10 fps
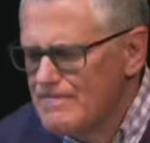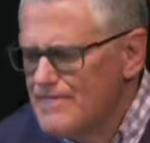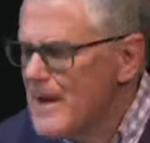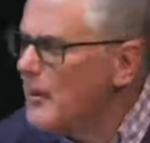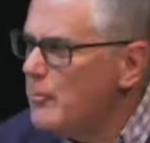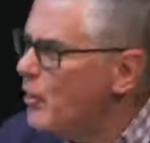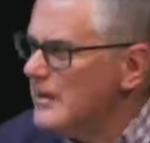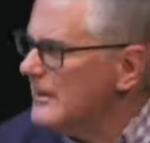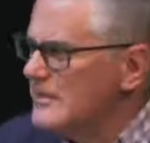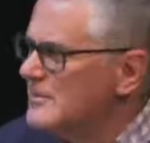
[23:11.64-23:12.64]
Now, my
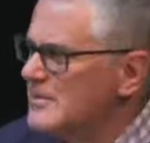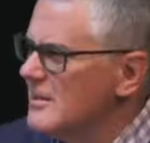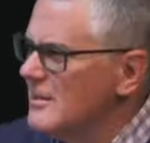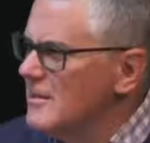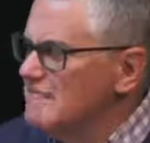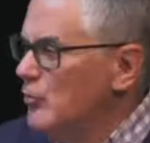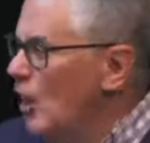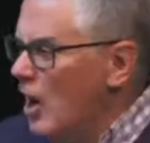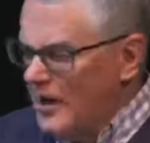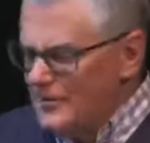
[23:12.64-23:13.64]
point is
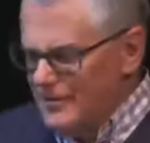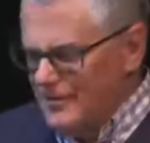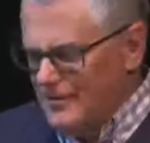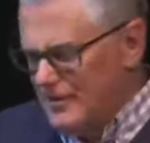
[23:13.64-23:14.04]
not